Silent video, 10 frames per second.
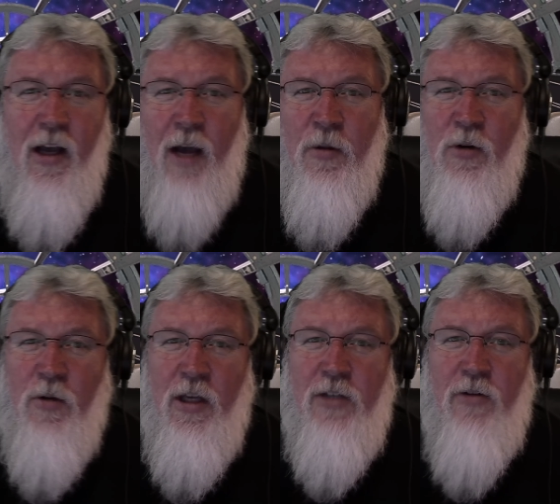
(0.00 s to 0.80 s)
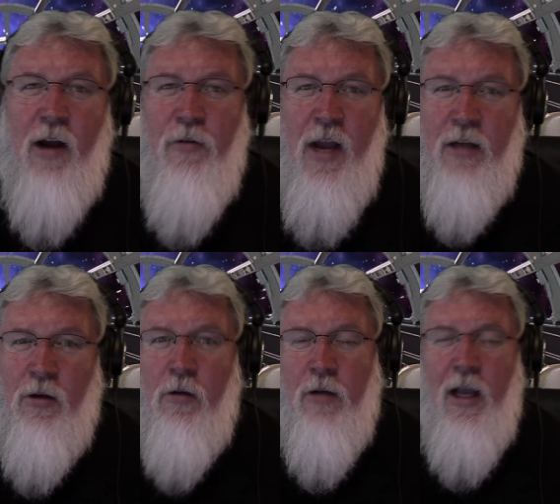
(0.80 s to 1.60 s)
I'm an old geezer. I react to
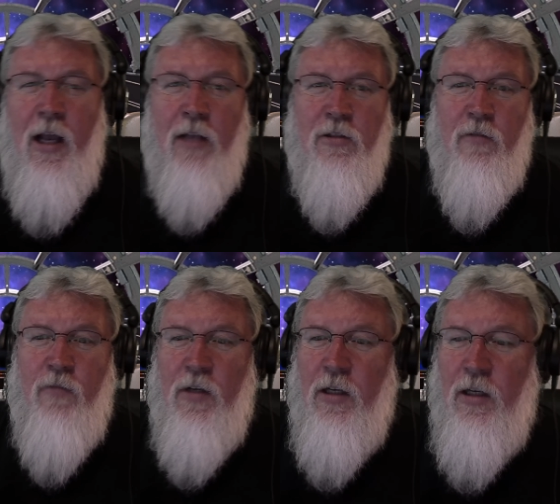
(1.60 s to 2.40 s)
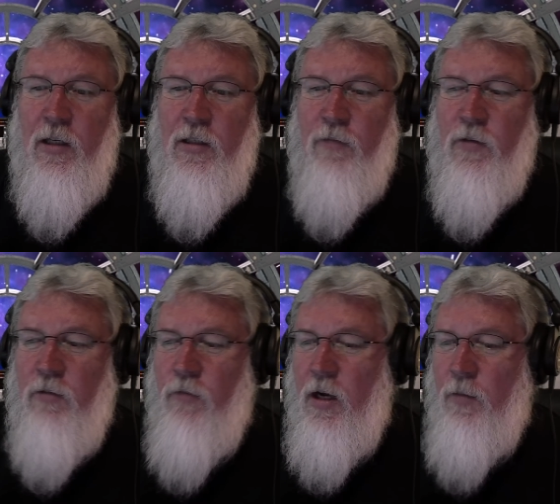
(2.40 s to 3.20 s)
all kinds of uh,
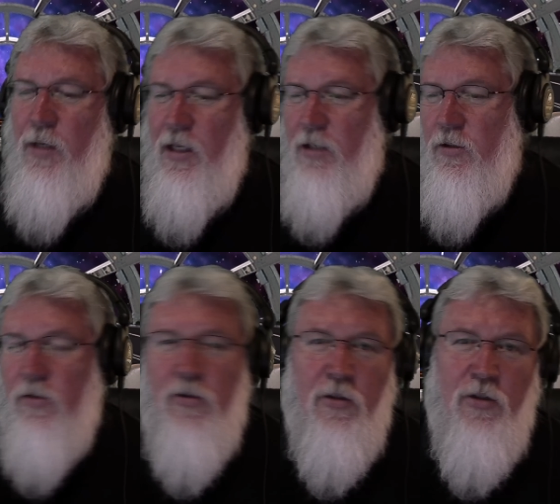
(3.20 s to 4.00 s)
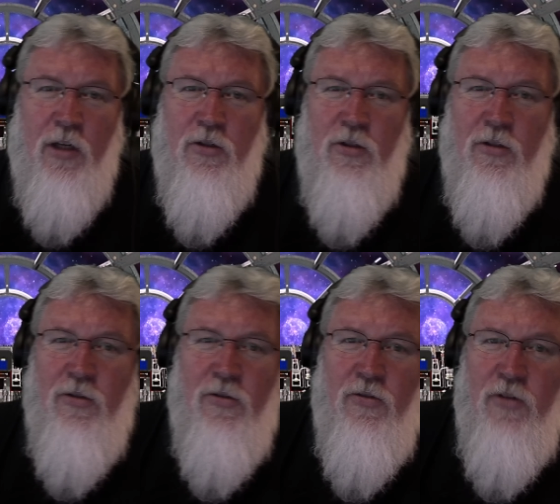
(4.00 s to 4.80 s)
different recommendations,
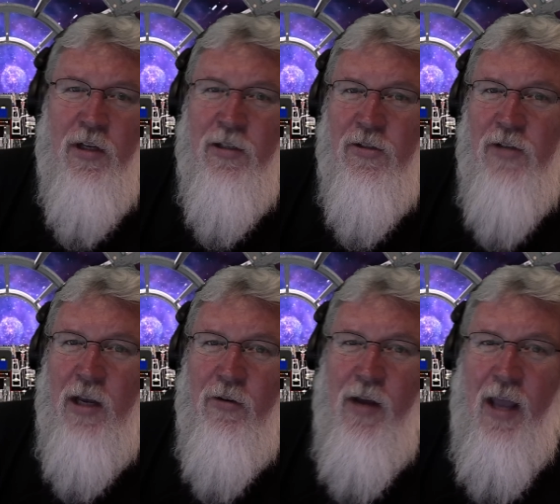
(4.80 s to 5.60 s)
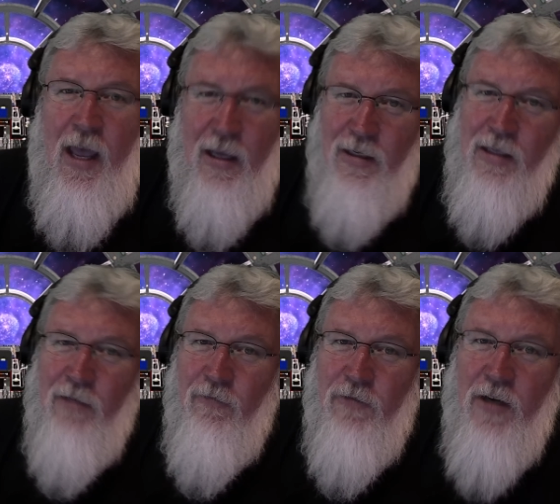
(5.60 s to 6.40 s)
suggestions, etc. ad
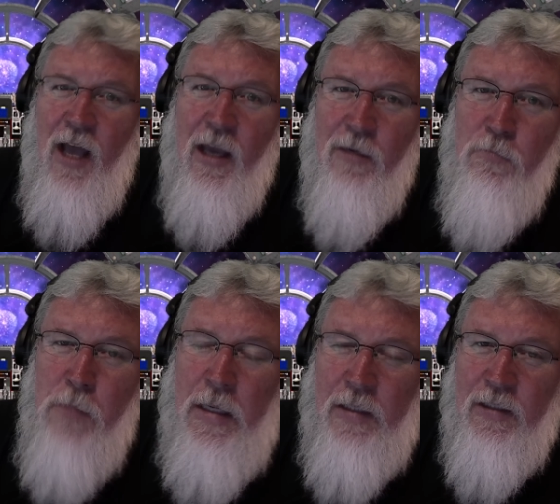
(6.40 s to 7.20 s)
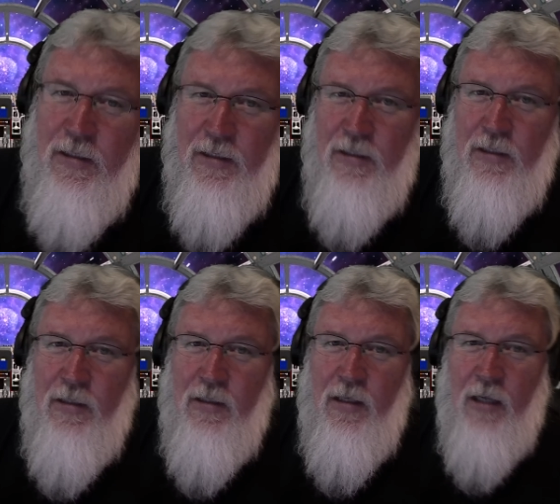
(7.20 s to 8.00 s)
infinitum.
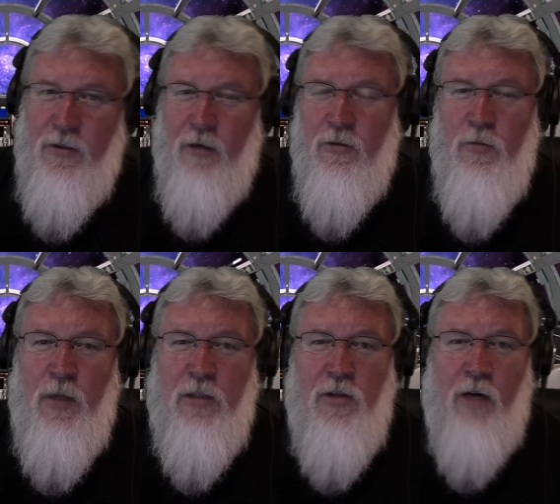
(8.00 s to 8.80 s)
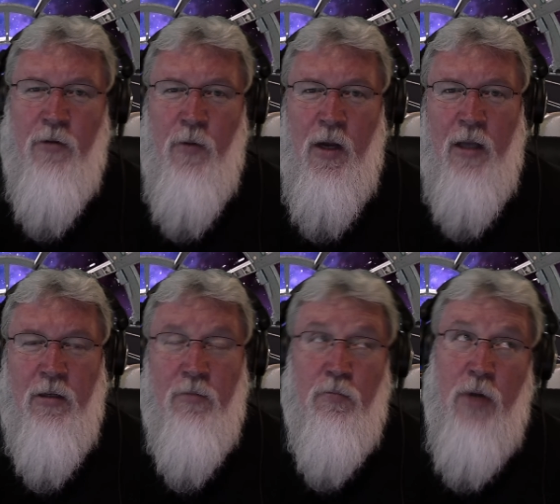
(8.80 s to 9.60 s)
I talk too much. I
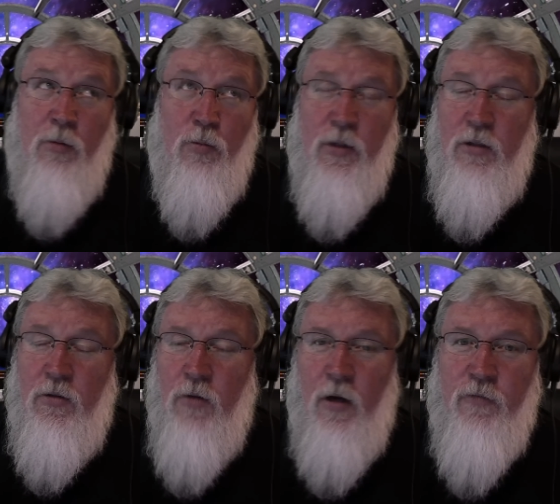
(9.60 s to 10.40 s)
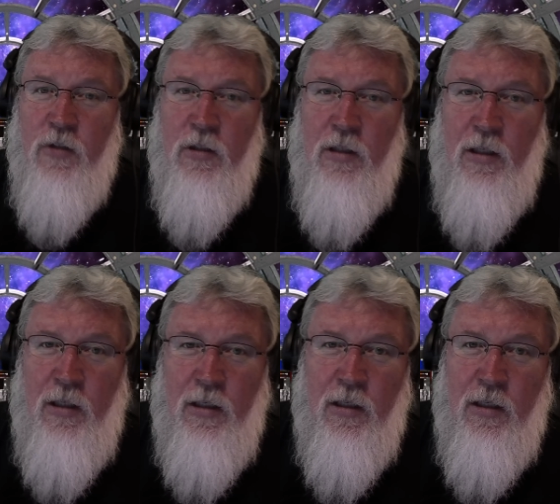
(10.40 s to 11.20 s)
rewind probably too often,
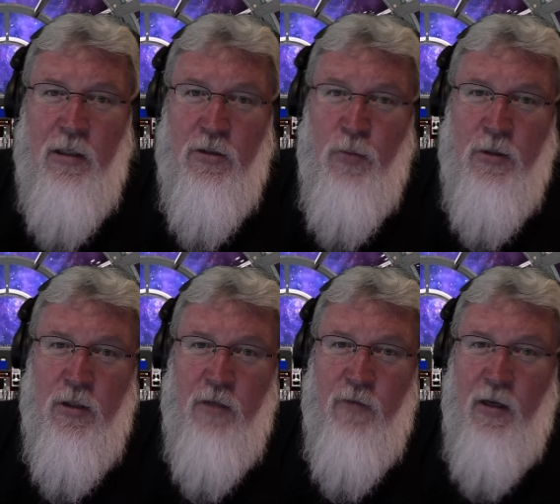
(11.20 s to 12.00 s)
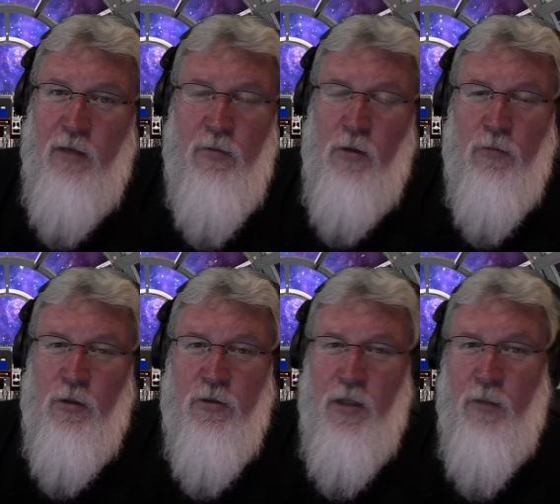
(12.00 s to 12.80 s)
eh, especially if I don't
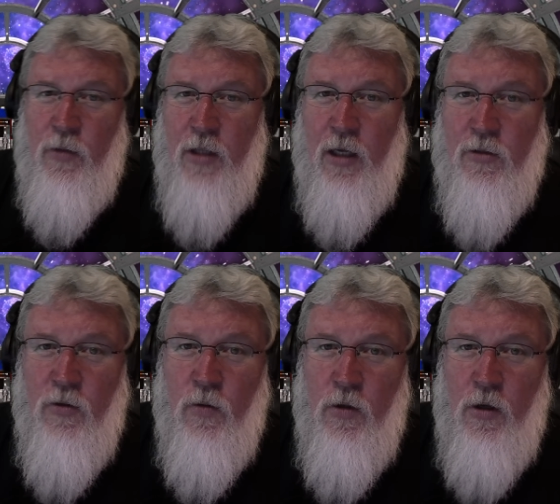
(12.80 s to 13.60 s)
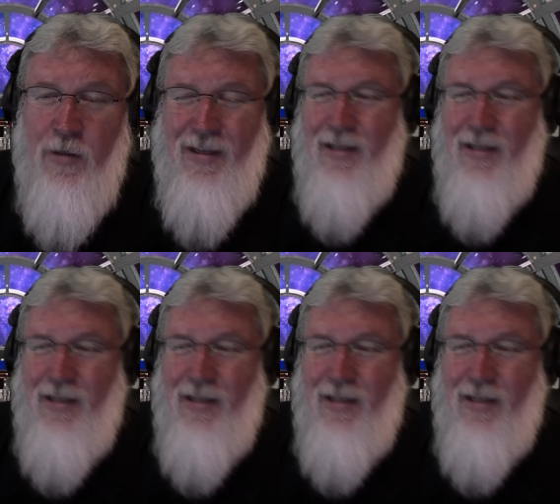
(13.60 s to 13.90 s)
understand what the heck's going on.